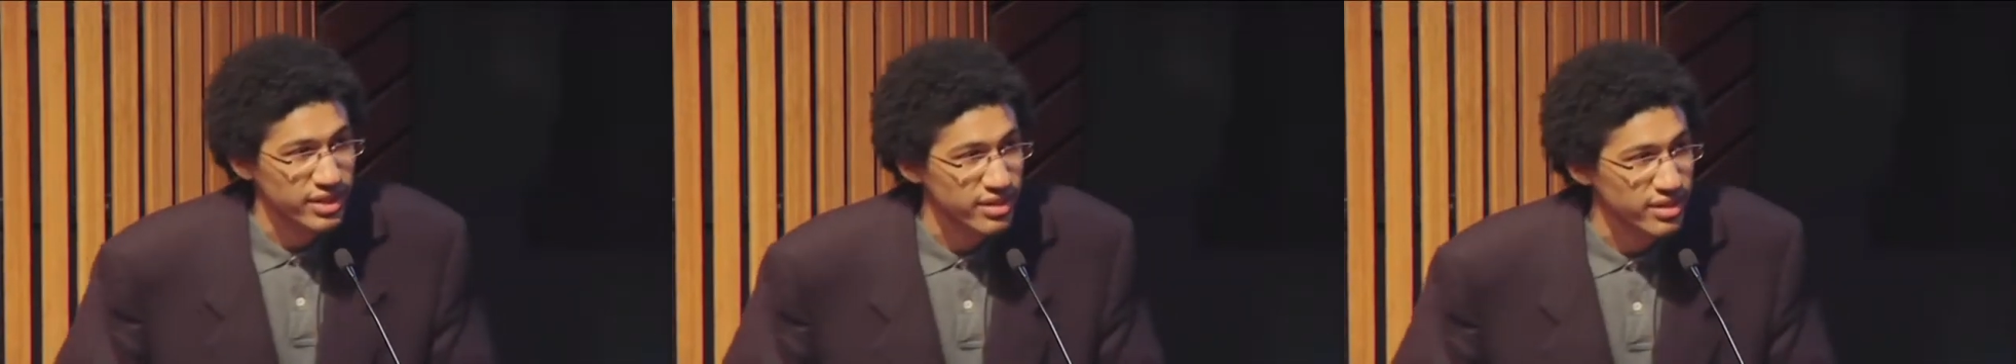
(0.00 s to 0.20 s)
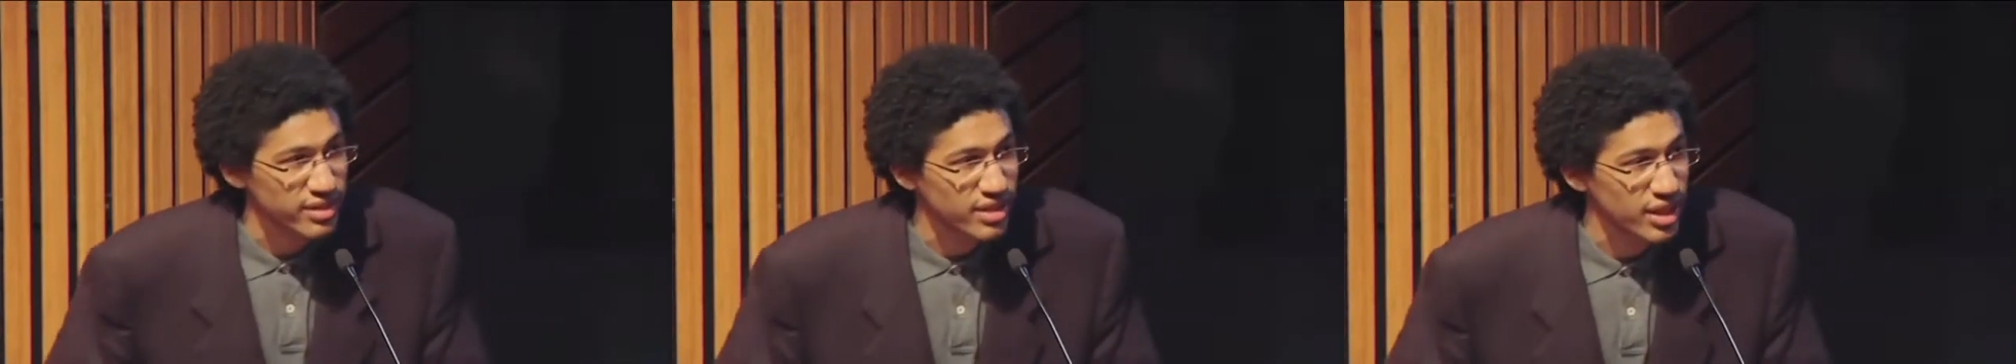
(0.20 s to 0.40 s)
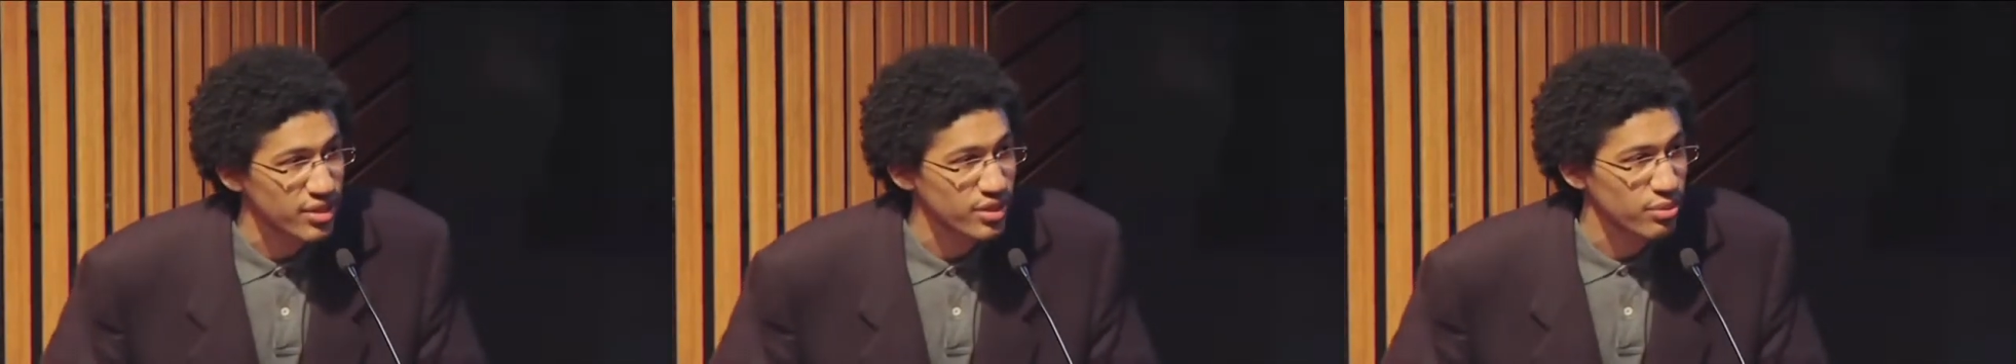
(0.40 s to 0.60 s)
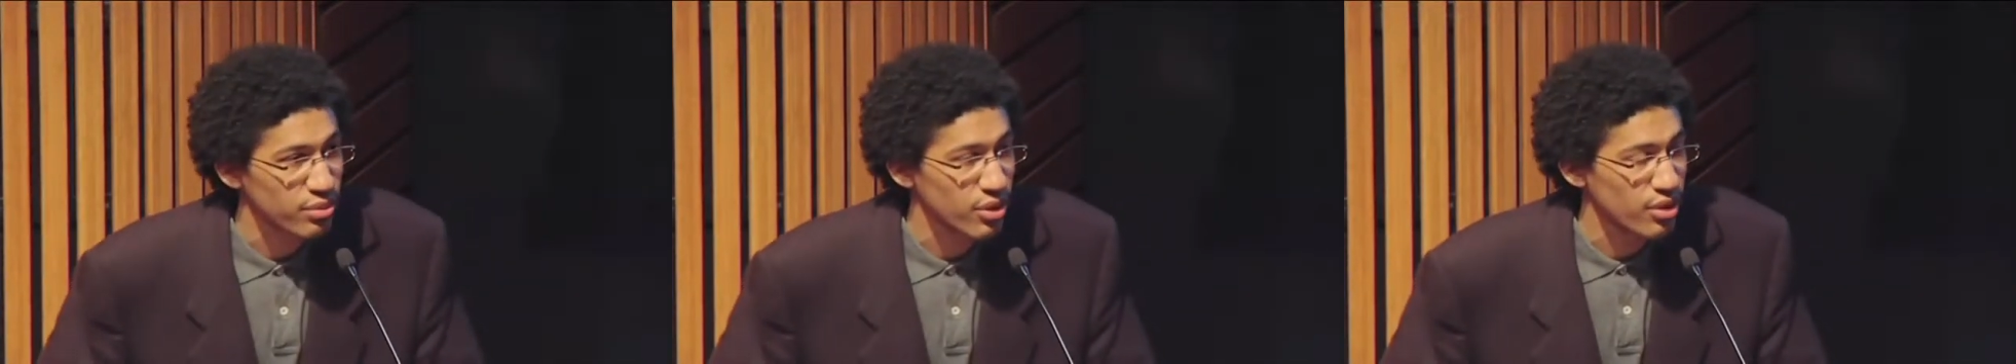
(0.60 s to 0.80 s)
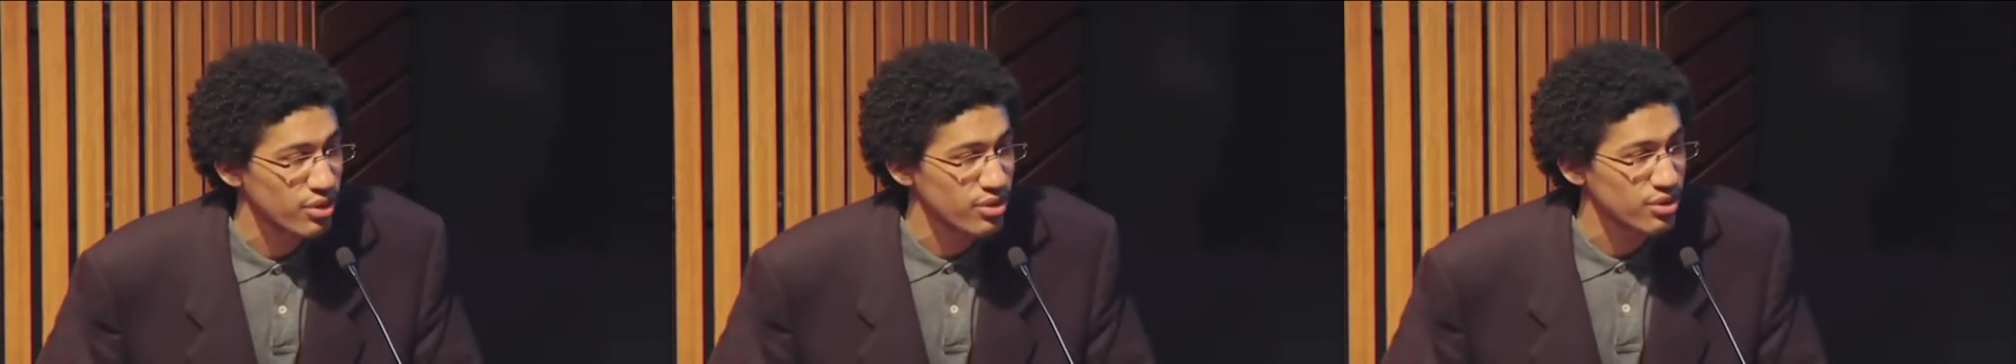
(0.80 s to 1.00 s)
to sell the
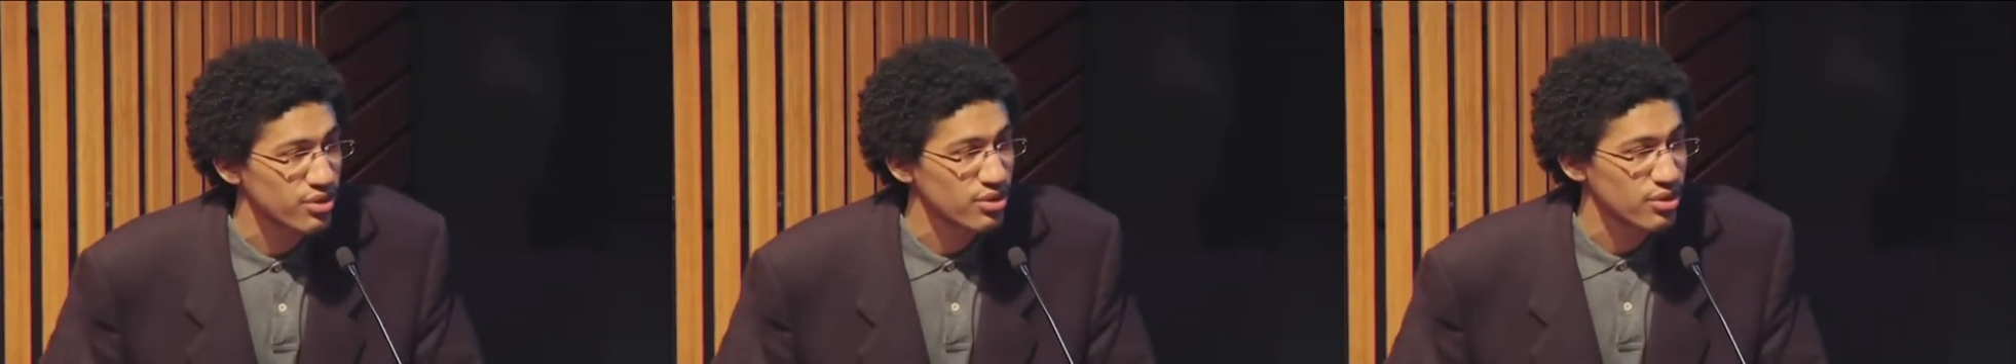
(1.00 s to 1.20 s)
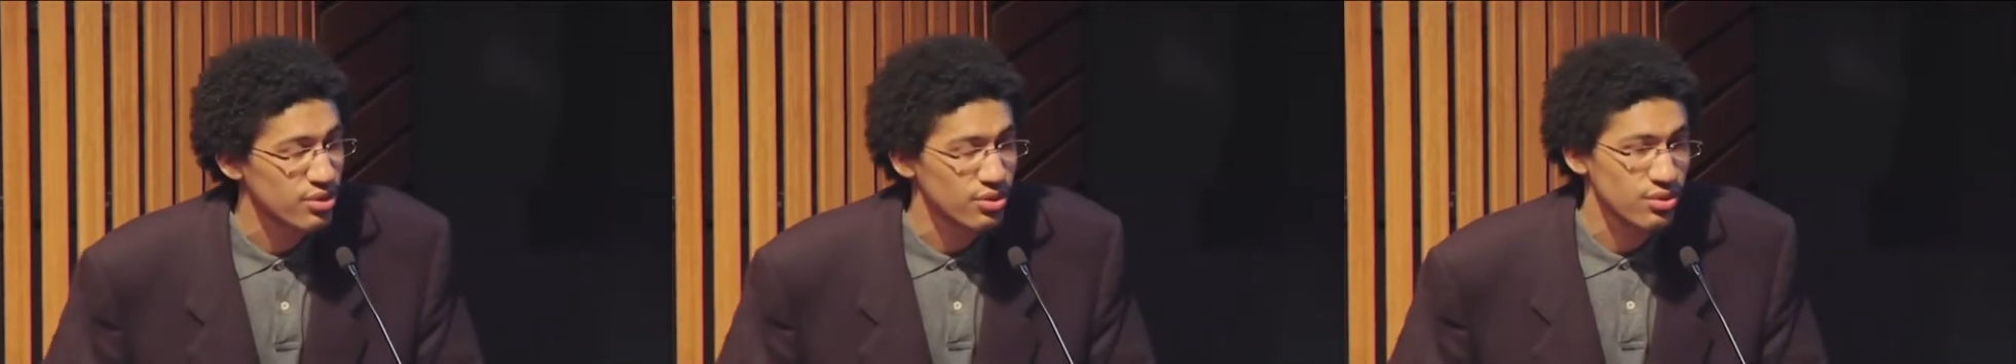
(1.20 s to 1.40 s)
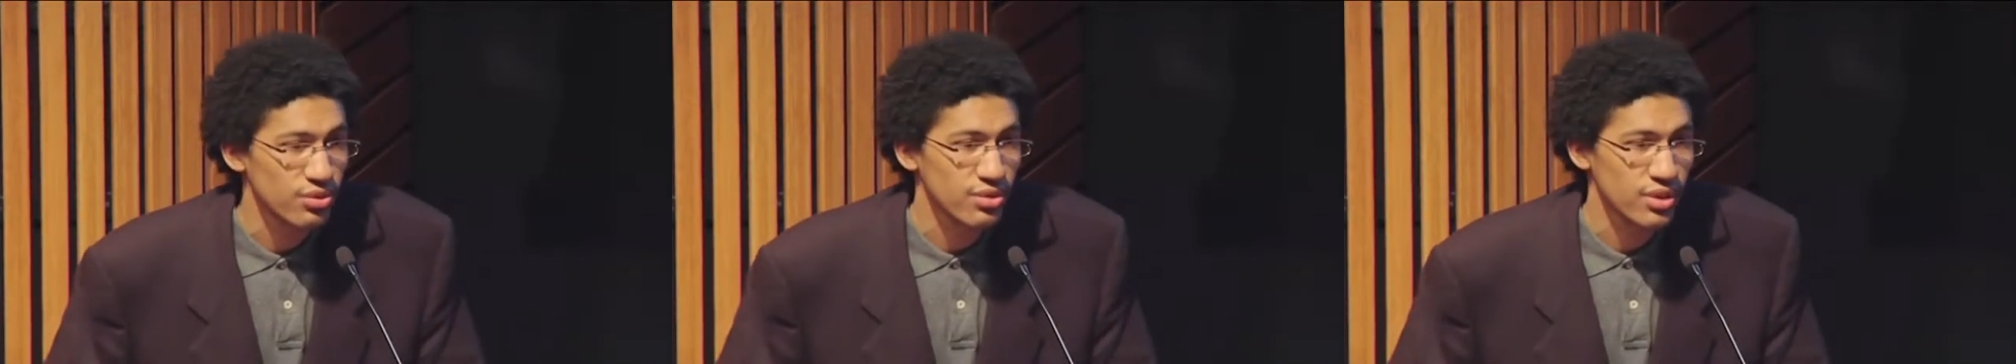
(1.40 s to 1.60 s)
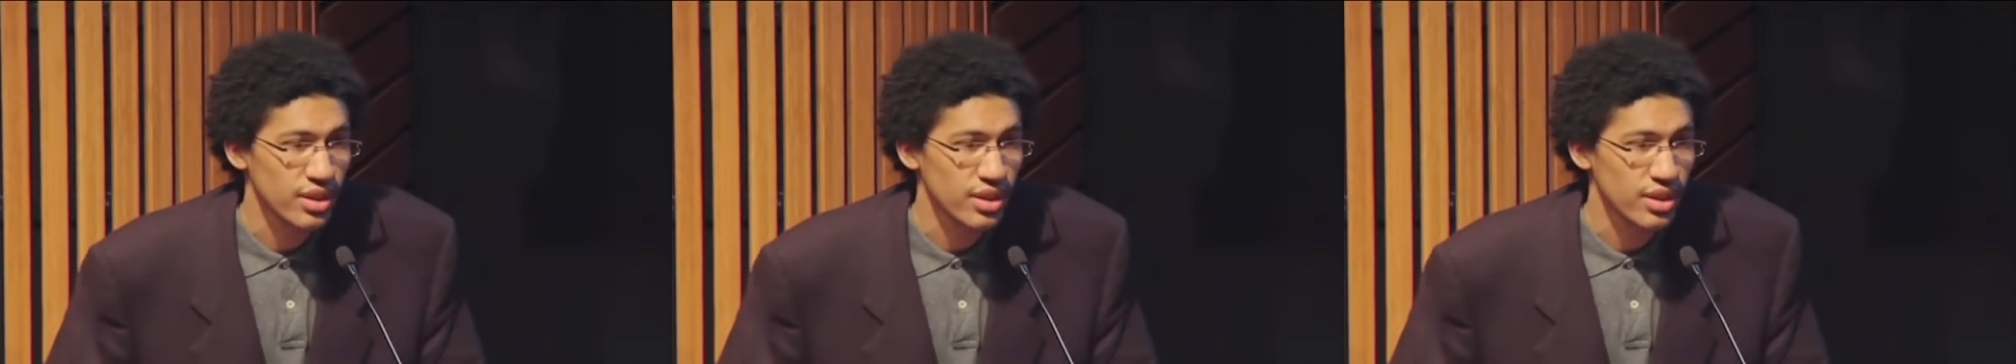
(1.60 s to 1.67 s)
produce to